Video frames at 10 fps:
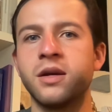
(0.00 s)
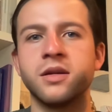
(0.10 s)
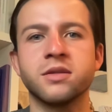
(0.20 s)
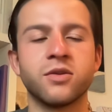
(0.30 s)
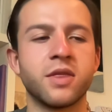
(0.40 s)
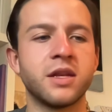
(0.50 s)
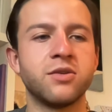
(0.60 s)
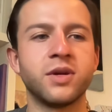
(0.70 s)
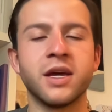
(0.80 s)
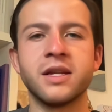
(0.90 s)
so that
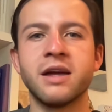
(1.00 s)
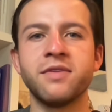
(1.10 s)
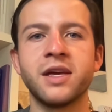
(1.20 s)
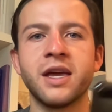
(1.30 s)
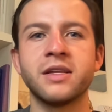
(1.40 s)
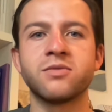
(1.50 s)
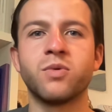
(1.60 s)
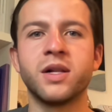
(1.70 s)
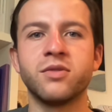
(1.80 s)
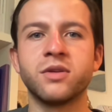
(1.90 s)
you can navigate
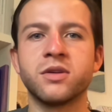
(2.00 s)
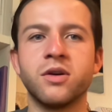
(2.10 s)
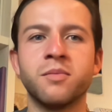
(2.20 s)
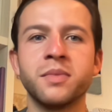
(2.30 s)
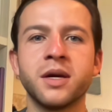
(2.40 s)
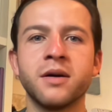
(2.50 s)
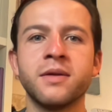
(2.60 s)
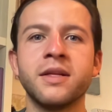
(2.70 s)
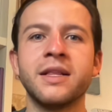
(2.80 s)
while you're in Colombia.